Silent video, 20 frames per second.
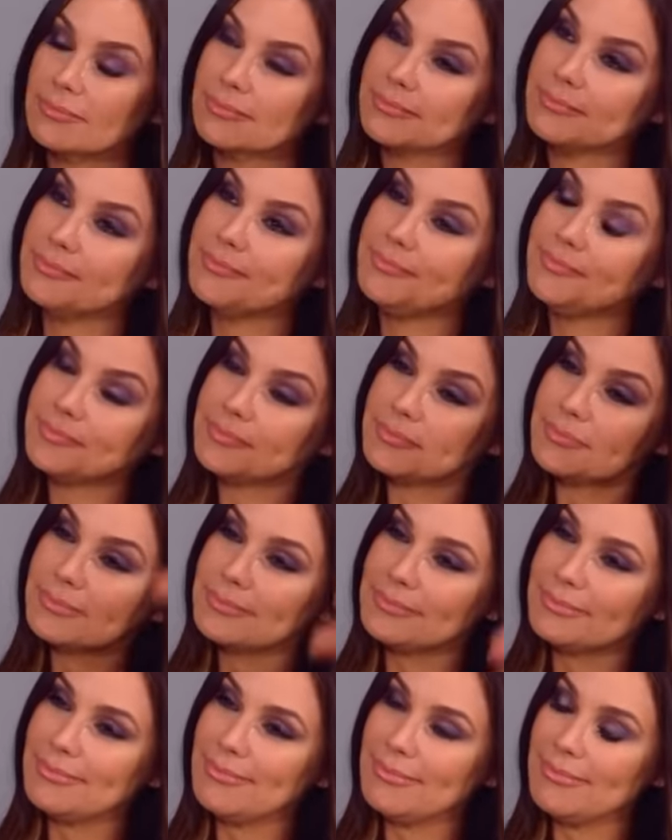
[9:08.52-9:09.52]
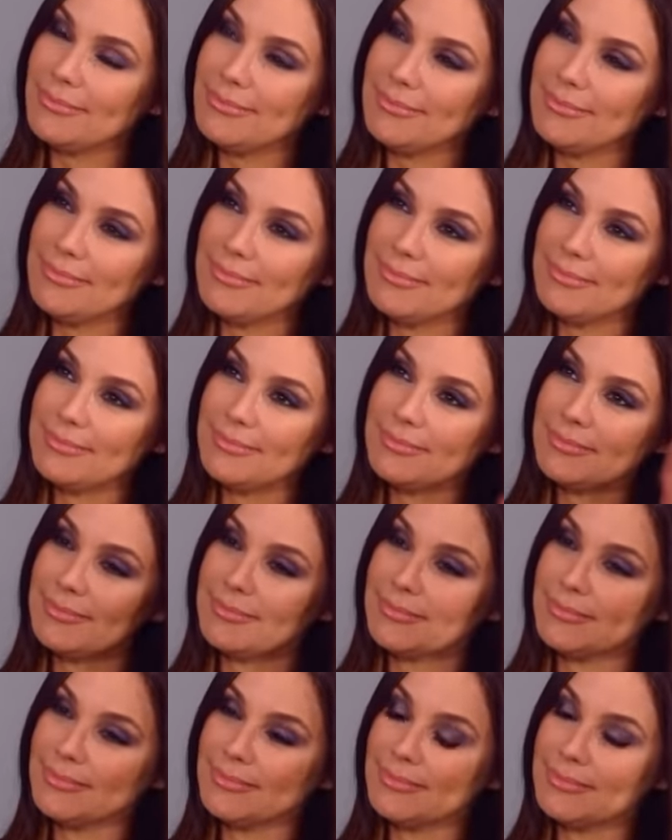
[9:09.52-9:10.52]

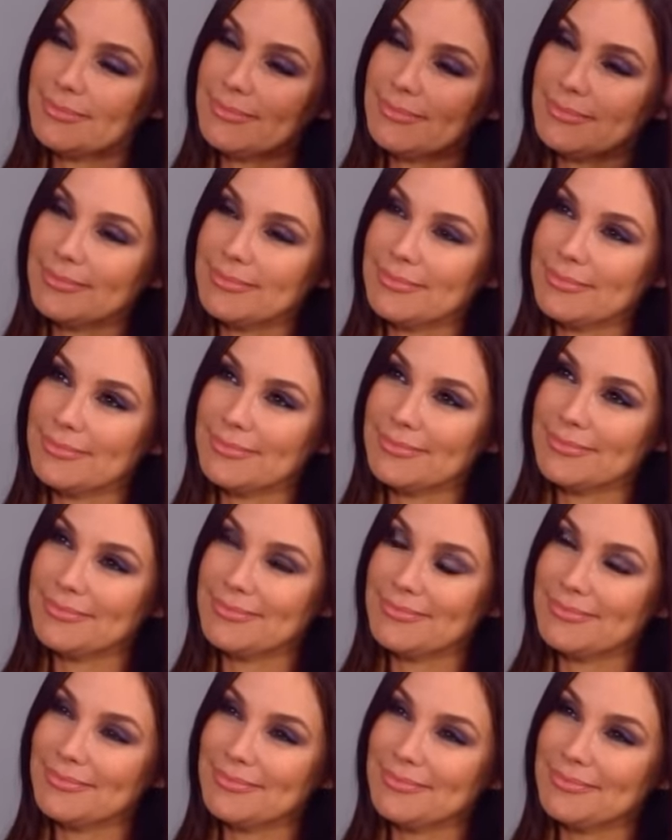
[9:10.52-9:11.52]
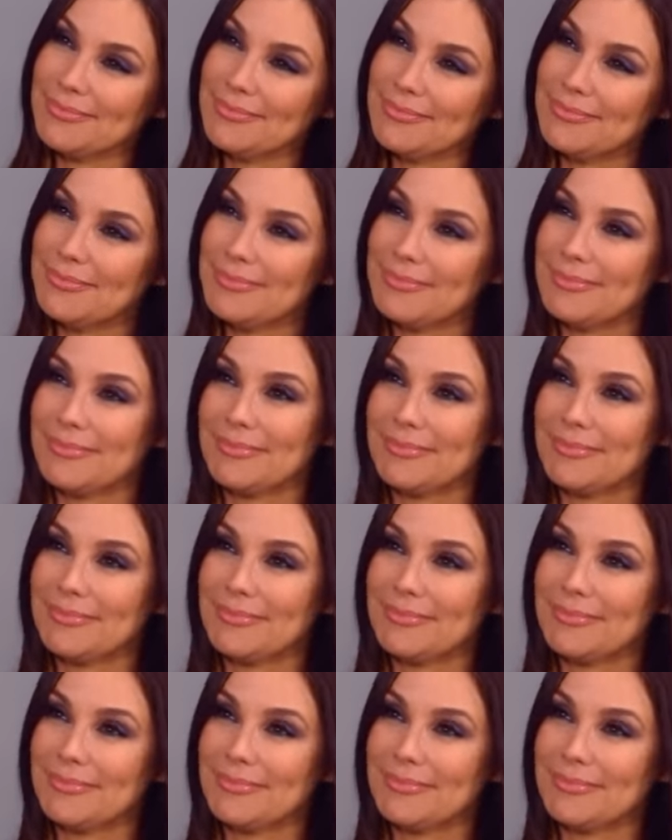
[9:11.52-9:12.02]
The person shown says nothing.